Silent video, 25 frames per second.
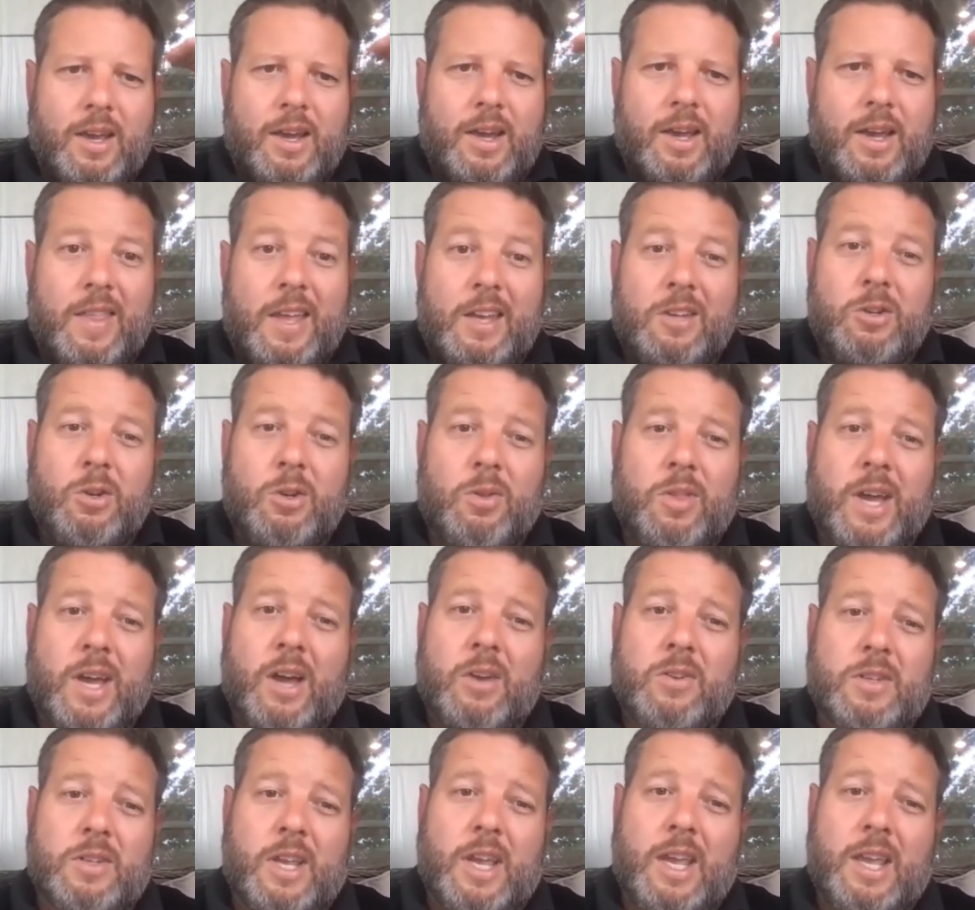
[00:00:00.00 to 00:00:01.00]
And then
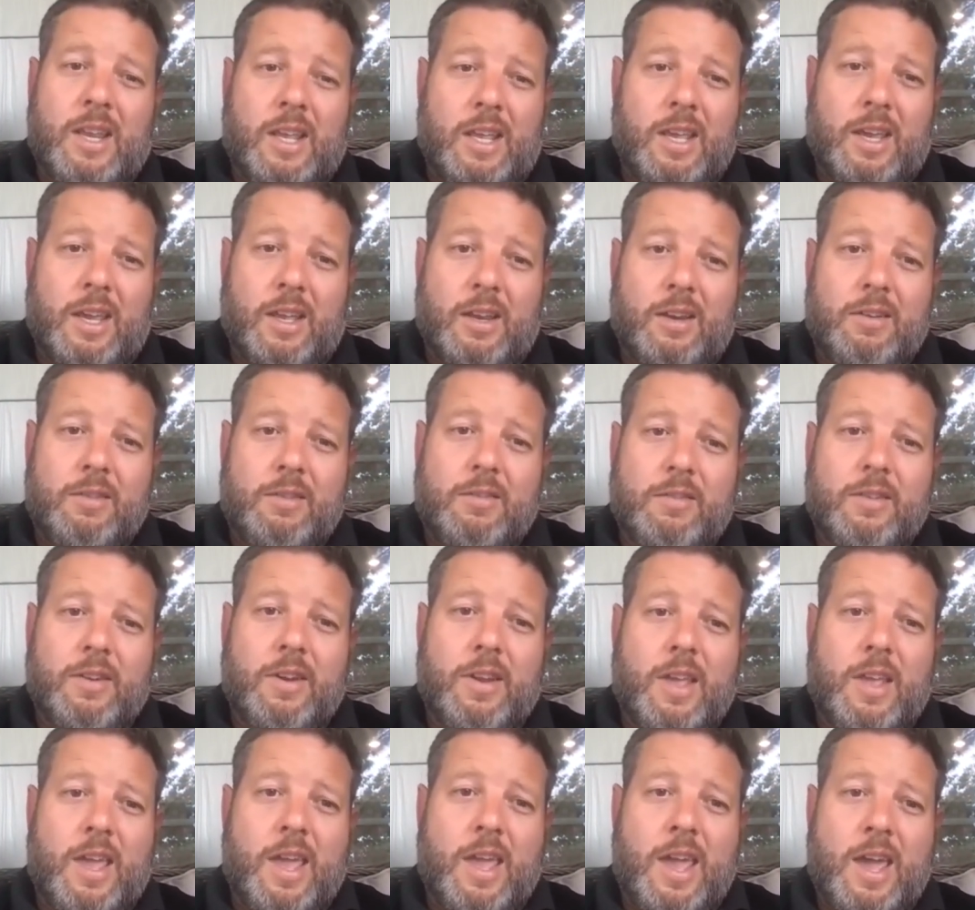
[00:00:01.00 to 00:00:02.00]
2008 hit,
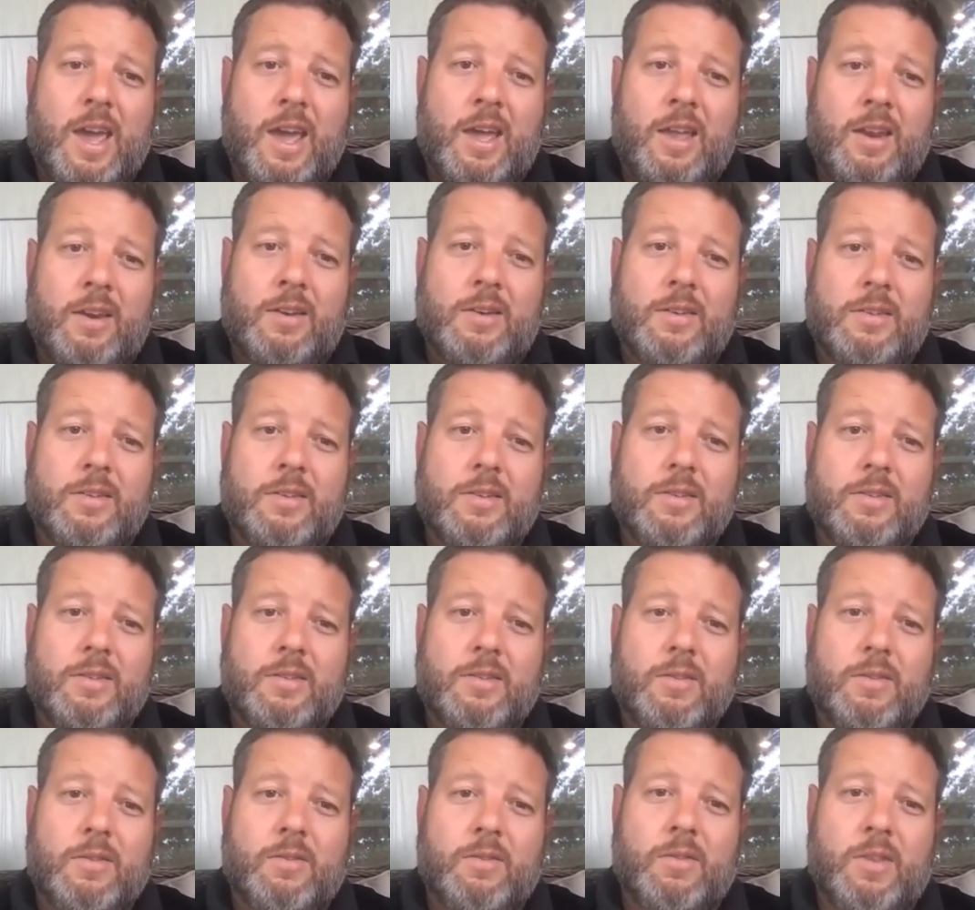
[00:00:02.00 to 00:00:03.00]
and
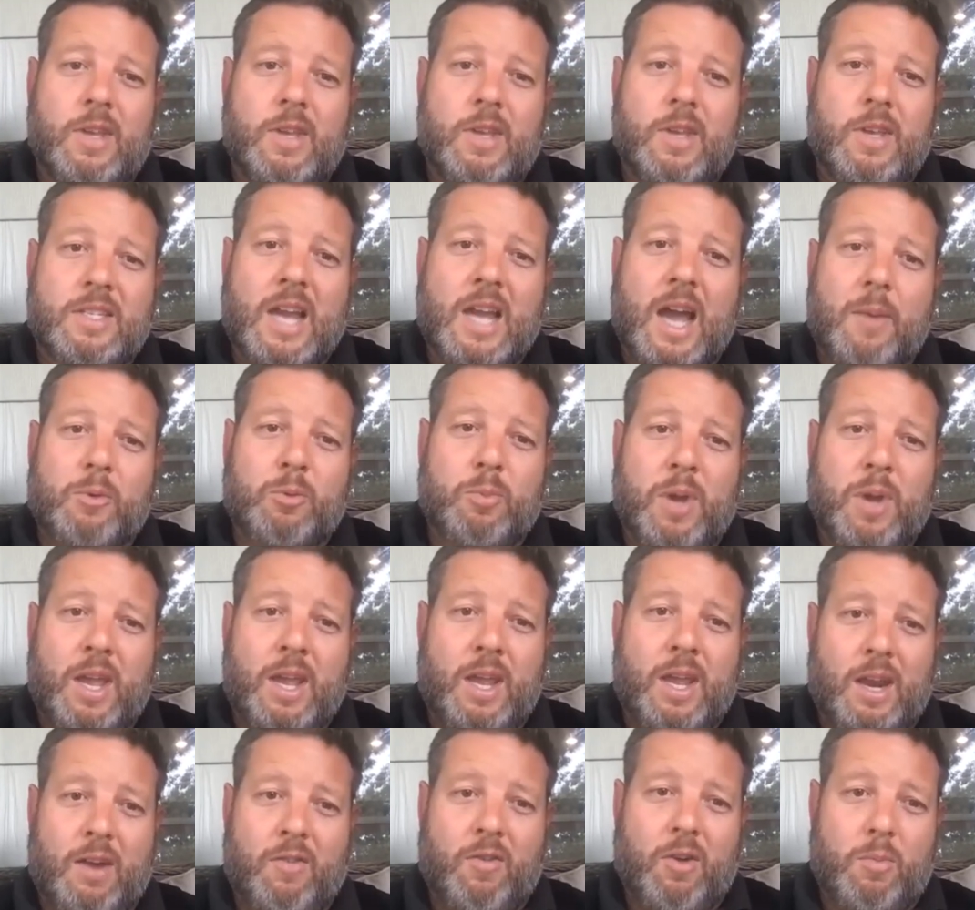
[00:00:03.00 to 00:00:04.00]
they stopped
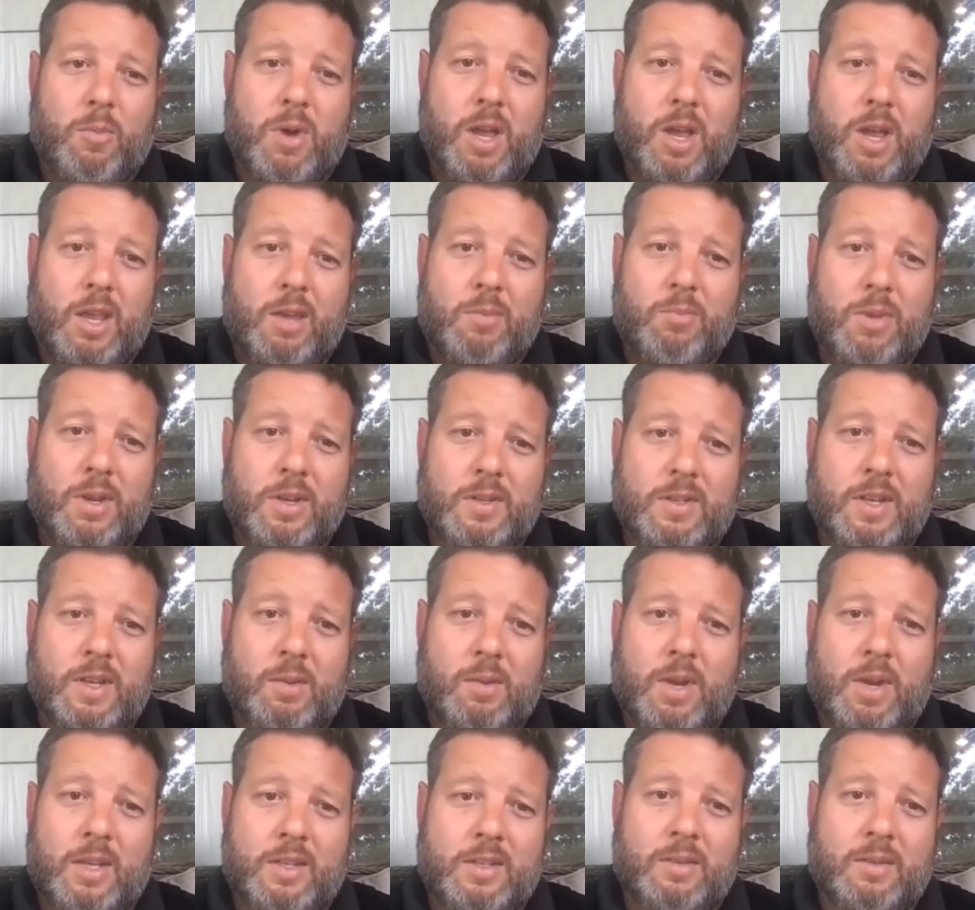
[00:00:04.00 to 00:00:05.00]
paying everybody because they
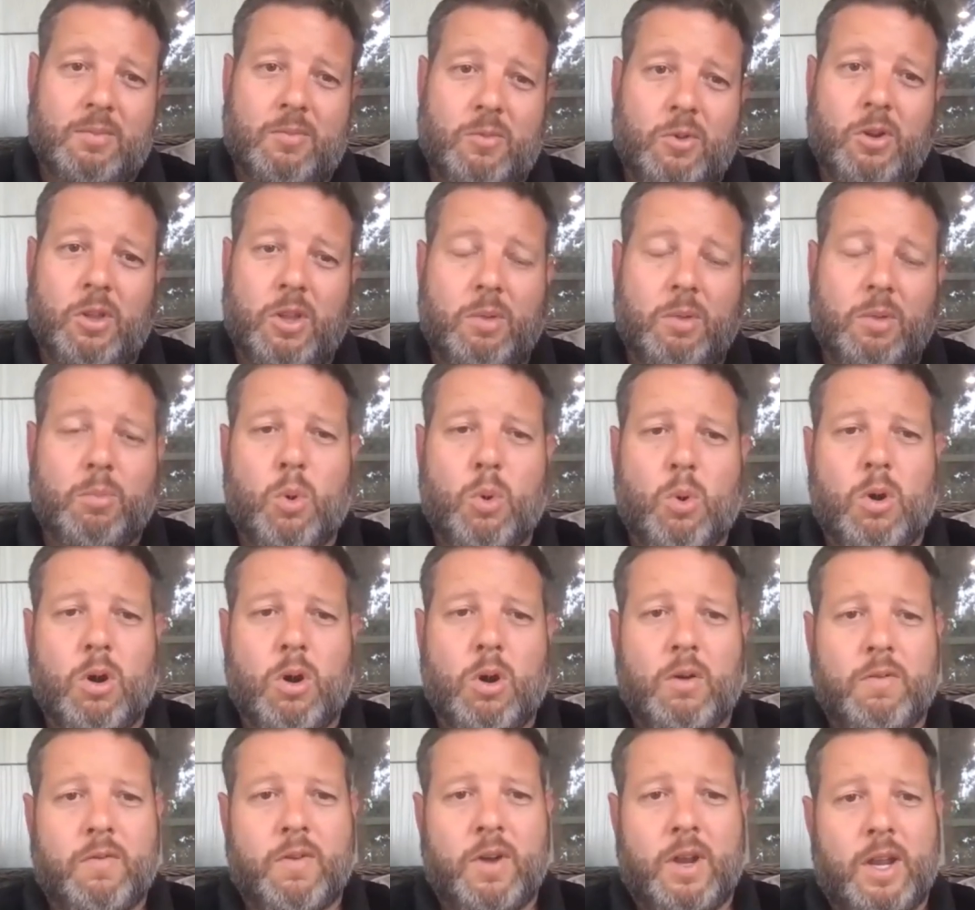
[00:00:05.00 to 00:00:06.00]
made some really
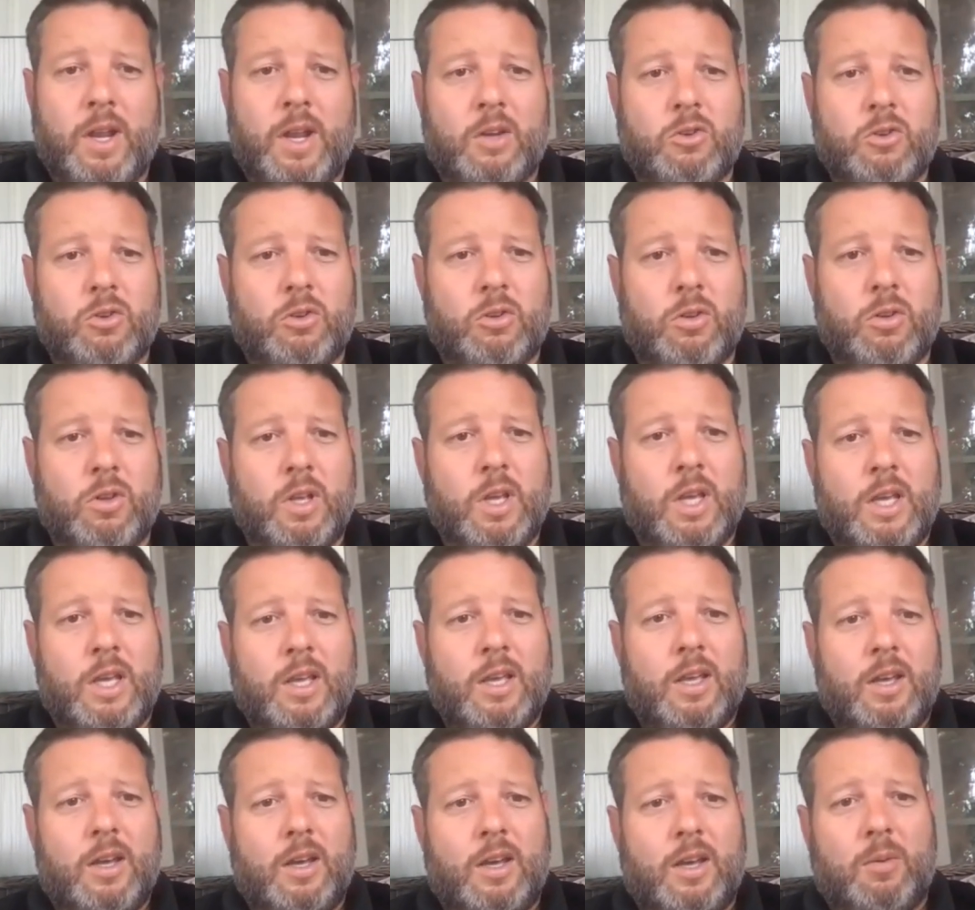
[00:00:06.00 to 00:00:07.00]
poor financial
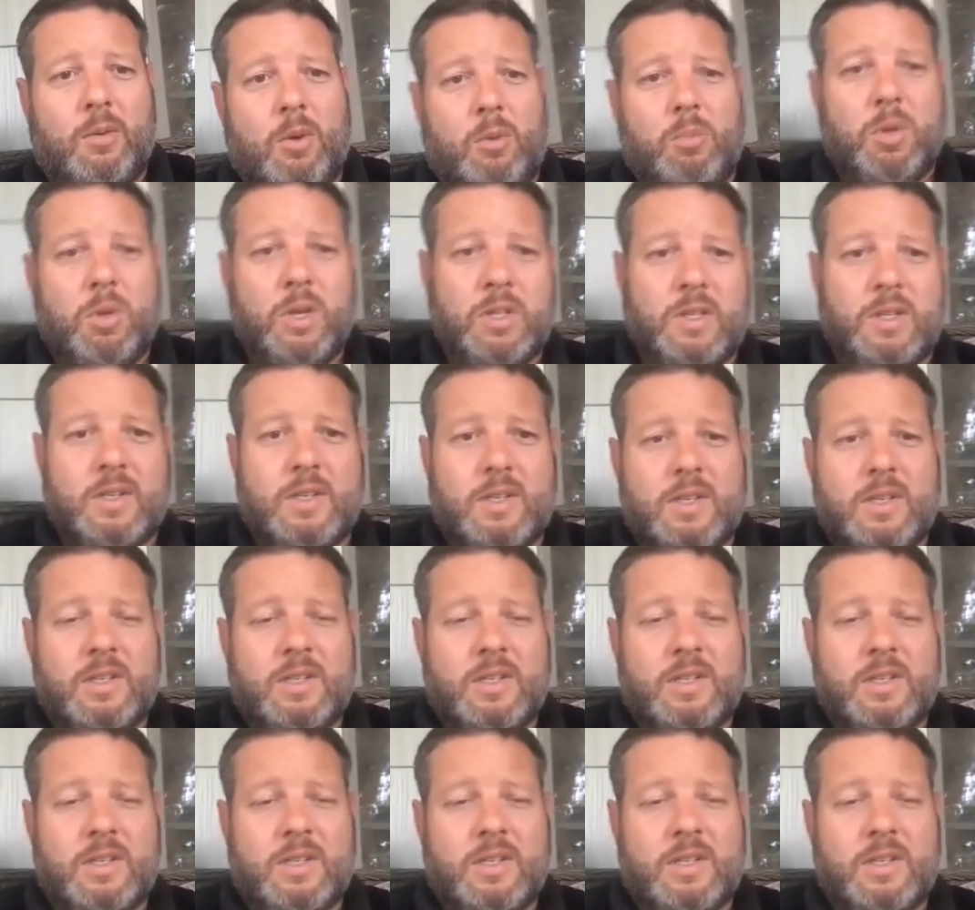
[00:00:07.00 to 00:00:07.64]
and business